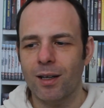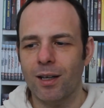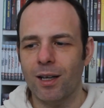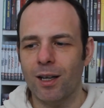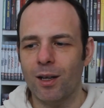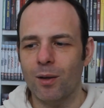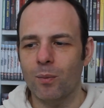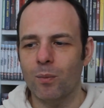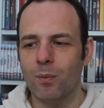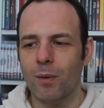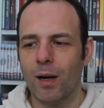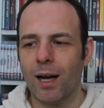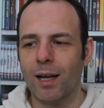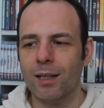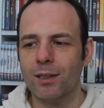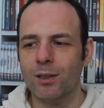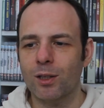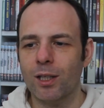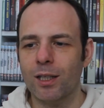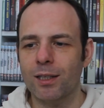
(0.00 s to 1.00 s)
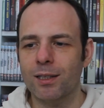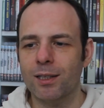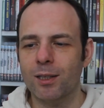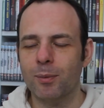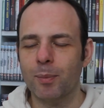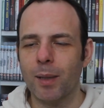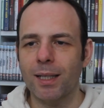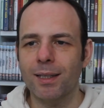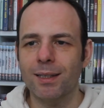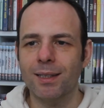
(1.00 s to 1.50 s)
Um, as they
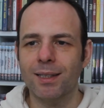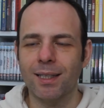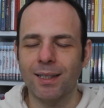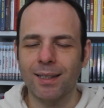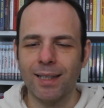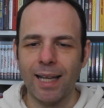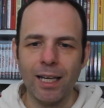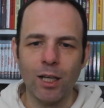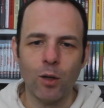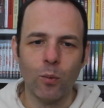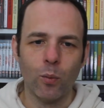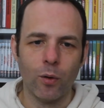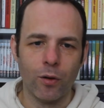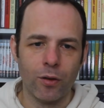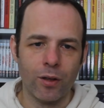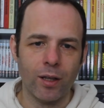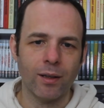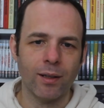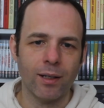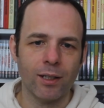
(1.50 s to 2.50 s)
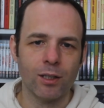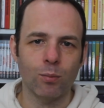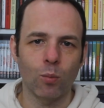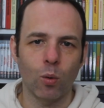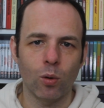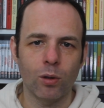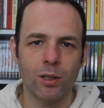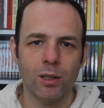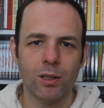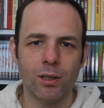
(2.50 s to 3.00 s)
spend the night within this
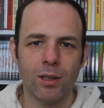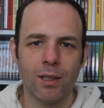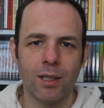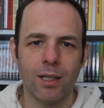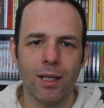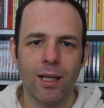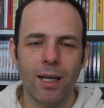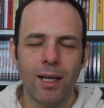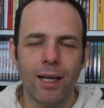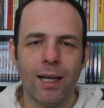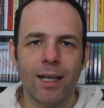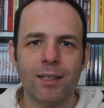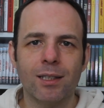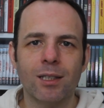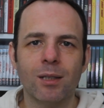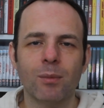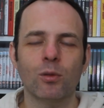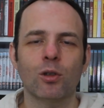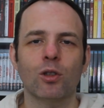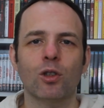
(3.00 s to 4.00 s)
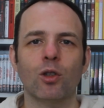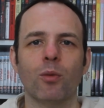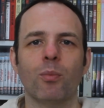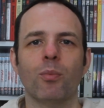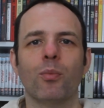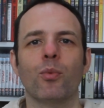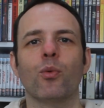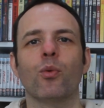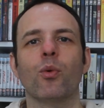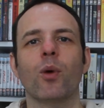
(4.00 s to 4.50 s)
monastery, it seems to
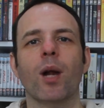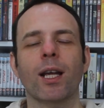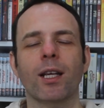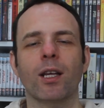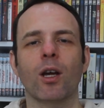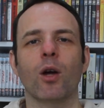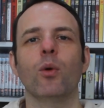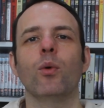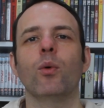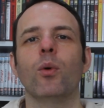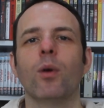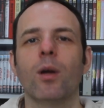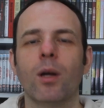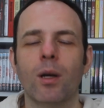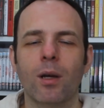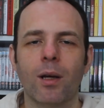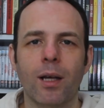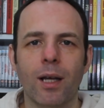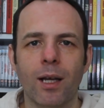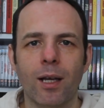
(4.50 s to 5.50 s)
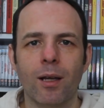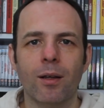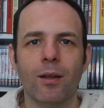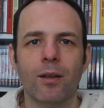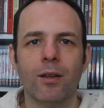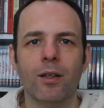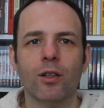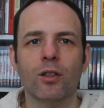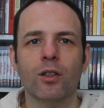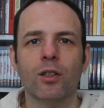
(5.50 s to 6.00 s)
bring out uh,
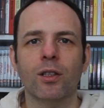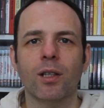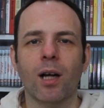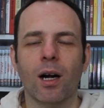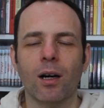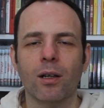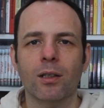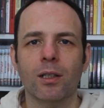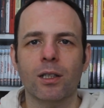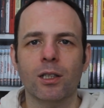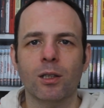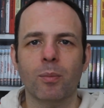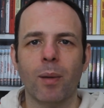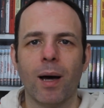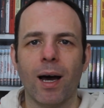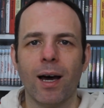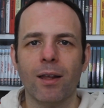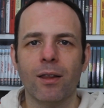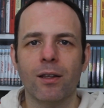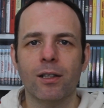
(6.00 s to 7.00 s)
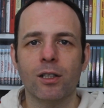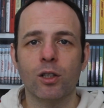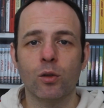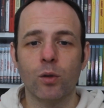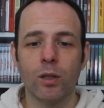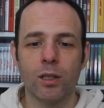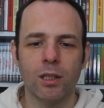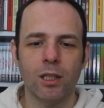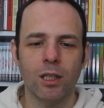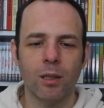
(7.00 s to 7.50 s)
their darkest paths.
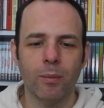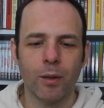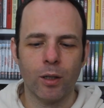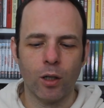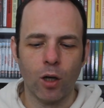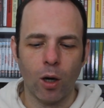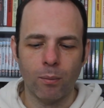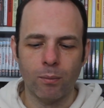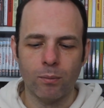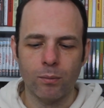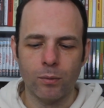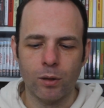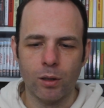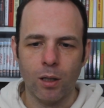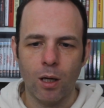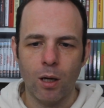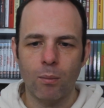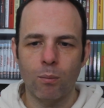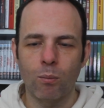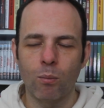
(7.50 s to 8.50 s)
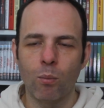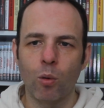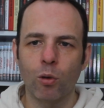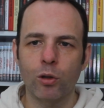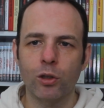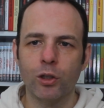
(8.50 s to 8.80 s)
Cristina becomes more